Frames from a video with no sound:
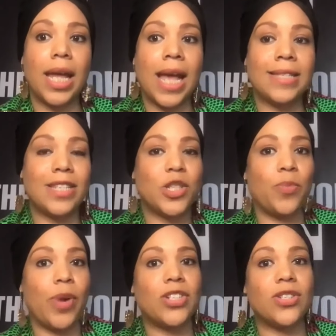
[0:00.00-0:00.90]
as
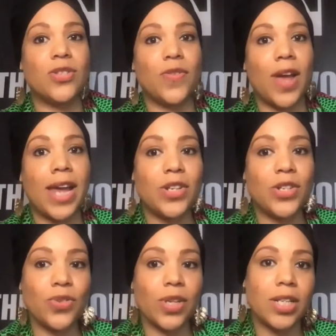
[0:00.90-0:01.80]
expressions of
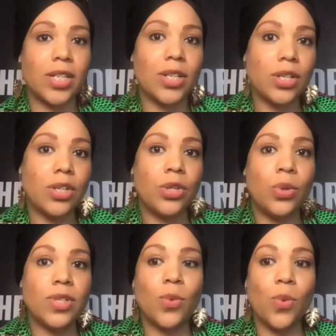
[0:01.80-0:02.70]
hatred
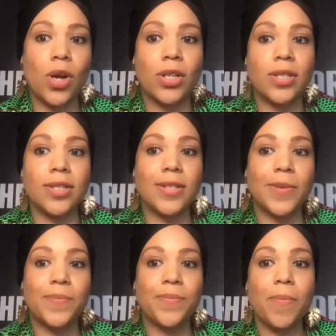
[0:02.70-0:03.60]
using words.
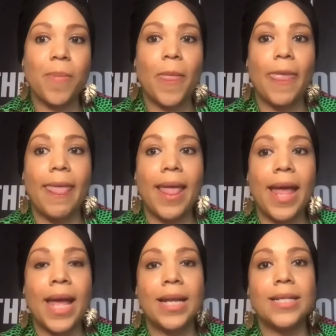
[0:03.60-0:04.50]

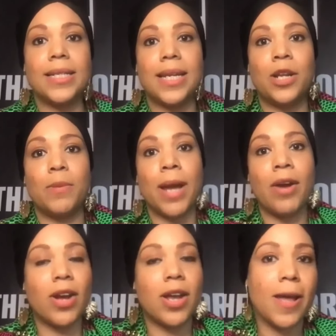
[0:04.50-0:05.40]
And in
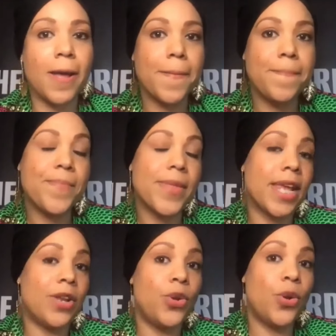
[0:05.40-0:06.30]
America,
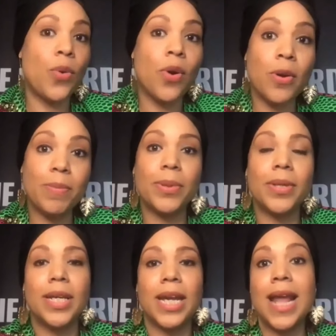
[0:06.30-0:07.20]
in Europe,
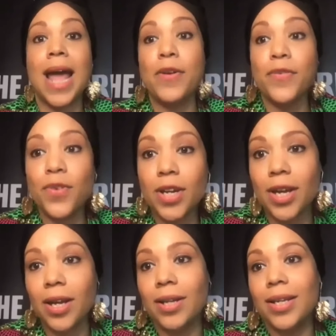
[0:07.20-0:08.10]
in
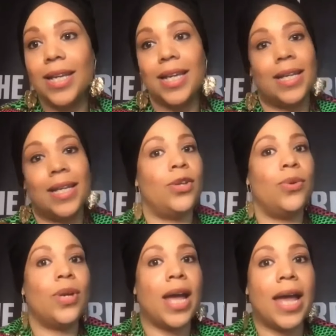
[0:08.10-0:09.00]
Africa, in
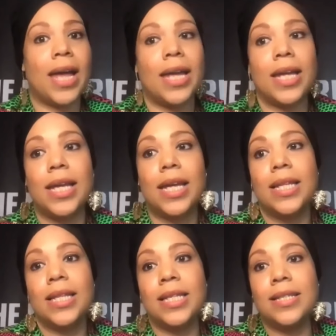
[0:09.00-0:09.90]
the UK,
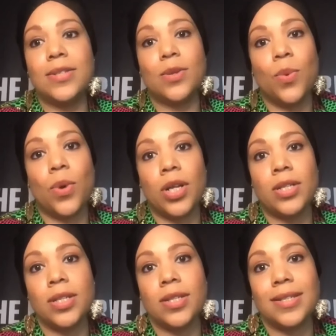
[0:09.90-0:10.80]
this is a
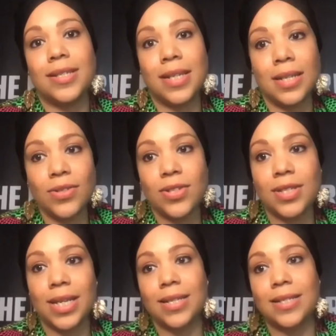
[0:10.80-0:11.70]
word that still
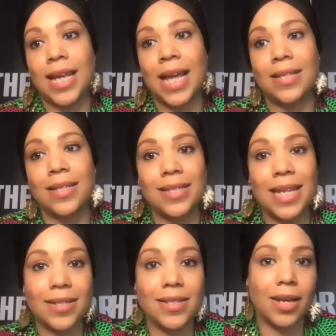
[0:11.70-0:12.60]
sits at the
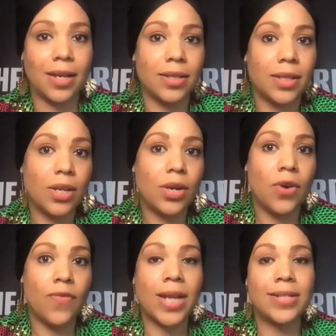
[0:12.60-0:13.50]
center
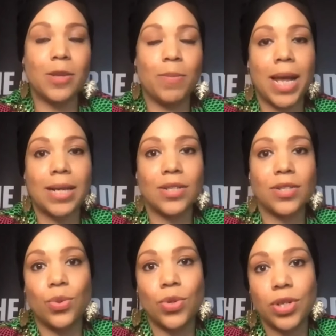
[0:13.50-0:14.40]
of anti-Black
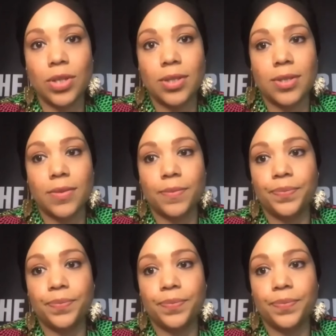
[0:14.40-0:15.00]
distortions.